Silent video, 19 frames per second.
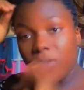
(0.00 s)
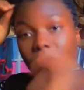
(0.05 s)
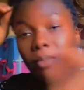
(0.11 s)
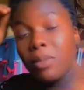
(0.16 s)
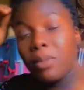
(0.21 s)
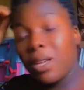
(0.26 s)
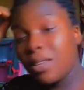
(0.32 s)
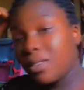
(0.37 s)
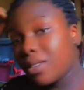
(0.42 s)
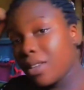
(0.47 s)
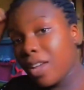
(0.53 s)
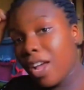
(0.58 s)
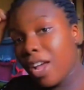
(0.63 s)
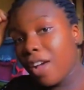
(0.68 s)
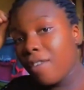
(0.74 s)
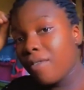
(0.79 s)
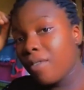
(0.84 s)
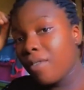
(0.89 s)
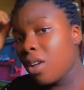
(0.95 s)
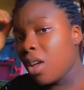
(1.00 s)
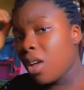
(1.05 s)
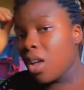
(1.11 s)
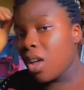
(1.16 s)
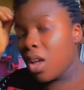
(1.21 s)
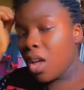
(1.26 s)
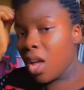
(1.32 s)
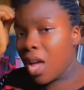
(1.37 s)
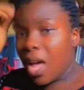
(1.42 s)
them I still have,
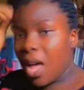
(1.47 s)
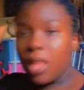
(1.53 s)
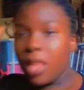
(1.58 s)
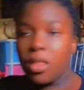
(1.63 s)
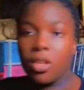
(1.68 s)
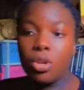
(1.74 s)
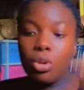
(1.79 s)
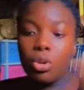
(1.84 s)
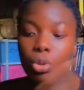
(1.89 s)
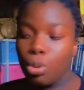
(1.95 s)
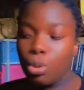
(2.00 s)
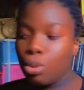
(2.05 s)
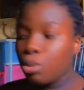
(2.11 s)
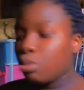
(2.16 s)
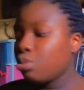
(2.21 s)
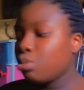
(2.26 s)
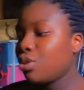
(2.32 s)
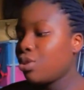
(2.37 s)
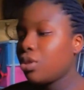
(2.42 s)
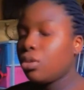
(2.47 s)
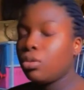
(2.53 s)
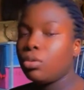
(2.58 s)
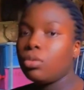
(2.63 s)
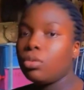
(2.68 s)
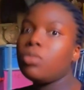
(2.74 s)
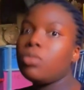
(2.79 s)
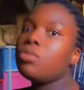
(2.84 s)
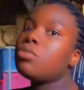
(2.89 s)
I didn't go, you know,
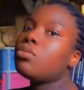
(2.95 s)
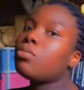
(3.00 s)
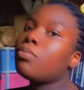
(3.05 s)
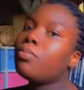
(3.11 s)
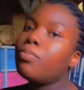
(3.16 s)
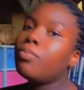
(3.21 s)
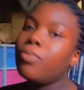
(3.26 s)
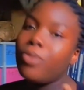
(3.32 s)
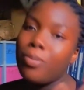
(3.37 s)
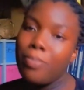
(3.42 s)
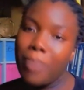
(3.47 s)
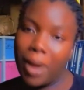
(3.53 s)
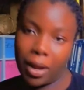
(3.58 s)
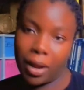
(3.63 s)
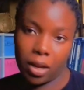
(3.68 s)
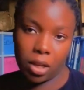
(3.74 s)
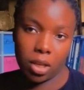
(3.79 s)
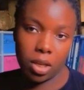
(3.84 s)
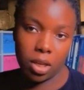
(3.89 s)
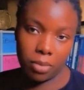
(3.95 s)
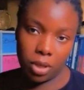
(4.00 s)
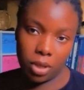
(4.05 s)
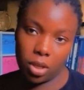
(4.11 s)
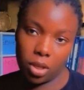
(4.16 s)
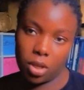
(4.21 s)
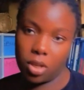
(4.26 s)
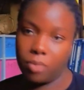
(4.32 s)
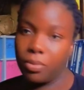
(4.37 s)
into rebuying them
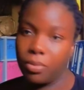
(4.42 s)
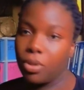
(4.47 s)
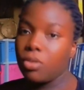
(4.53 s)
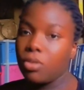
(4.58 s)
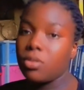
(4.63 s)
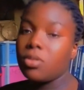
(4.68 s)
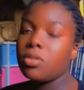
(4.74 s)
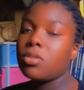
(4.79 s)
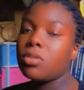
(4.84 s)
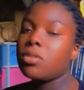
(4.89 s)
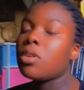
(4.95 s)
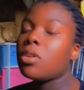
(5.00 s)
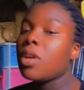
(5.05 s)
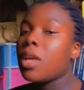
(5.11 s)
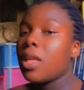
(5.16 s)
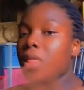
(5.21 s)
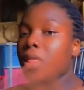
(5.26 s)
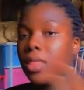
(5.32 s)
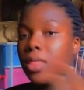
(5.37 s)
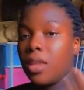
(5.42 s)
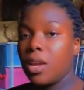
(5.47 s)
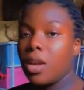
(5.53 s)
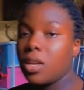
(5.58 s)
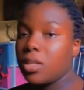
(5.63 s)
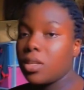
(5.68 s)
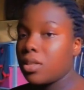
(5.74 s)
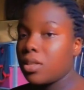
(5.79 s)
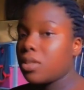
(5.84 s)
again because they
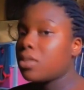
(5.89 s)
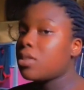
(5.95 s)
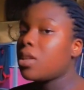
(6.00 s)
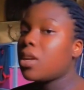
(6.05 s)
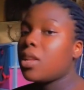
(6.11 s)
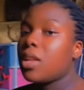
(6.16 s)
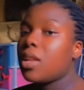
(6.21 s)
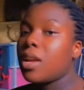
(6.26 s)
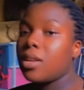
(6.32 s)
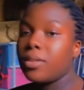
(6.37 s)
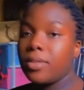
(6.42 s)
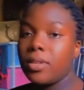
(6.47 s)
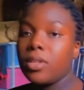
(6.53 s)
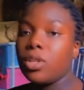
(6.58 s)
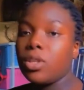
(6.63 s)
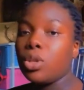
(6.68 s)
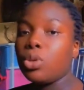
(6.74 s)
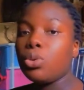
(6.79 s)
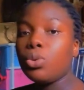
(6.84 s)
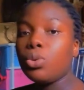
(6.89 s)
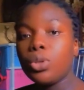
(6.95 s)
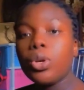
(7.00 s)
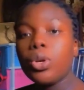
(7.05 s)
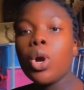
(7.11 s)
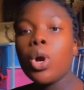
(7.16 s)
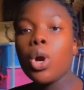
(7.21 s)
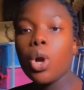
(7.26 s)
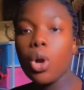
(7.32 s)
are still there, they are still in good
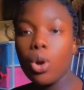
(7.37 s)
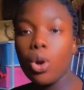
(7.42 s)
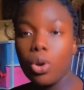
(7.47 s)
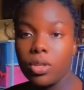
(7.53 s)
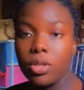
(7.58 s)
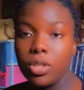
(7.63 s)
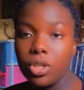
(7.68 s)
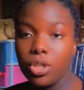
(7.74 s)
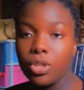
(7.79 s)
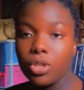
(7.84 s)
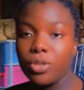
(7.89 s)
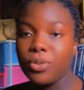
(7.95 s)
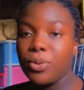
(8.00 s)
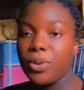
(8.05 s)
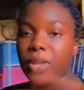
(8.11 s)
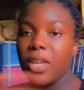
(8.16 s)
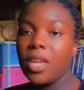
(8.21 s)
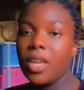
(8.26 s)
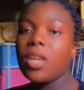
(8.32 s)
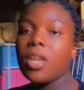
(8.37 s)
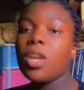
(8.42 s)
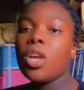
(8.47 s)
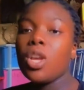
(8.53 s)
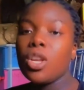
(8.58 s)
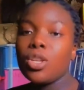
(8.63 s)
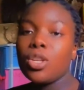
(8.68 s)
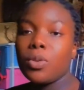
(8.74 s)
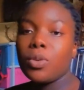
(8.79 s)
condition. Okay,
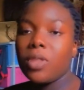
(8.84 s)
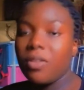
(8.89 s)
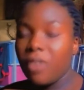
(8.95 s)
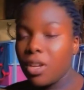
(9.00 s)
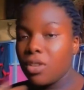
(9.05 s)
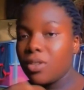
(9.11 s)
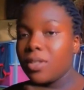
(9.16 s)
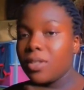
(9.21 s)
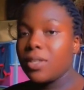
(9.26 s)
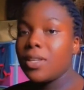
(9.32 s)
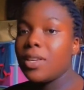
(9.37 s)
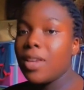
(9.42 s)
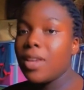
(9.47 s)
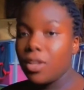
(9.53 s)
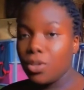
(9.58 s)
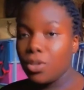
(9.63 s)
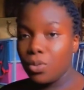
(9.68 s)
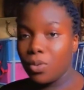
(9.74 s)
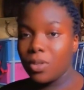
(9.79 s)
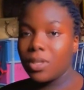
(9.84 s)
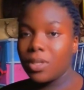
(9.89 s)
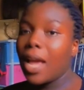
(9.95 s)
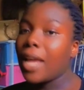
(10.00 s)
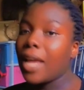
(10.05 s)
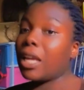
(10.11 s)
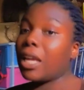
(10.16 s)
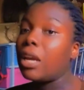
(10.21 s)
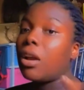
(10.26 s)
so whatever you see here is what
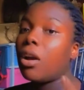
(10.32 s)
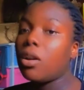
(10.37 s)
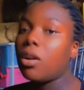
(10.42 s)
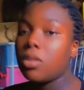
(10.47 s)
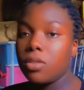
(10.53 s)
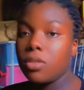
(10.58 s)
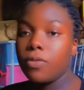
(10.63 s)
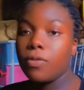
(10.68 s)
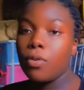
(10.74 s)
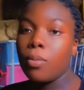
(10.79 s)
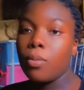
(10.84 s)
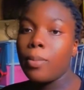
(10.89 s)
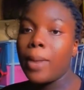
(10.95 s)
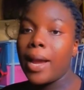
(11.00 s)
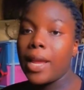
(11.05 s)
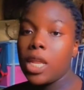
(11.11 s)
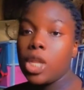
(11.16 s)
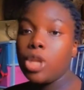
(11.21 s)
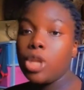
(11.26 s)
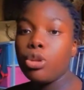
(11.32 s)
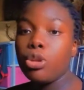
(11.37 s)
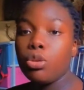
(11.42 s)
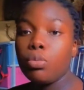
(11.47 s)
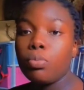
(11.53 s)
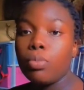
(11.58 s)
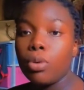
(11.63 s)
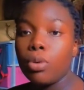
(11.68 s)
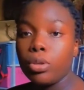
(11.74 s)
I got for my
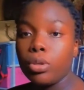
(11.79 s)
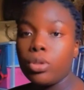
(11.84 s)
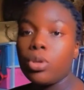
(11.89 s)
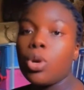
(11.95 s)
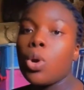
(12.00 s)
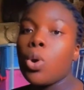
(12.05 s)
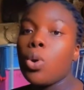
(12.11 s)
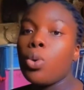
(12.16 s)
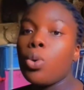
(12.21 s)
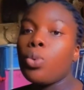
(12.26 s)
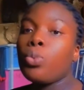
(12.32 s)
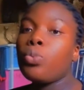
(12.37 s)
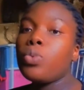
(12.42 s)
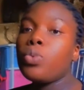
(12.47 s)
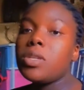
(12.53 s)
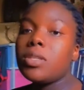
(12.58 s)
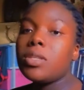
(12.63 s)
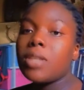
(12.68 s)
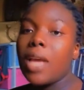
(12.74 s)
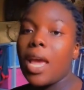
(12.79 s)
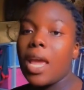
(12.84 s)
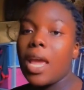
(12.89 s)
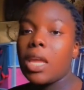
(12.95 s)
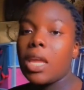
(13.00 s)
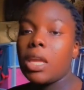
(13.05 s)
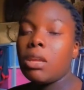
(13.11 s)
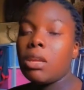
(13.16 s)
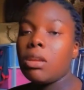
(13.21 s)
newborn, which
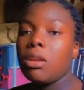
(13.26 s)
I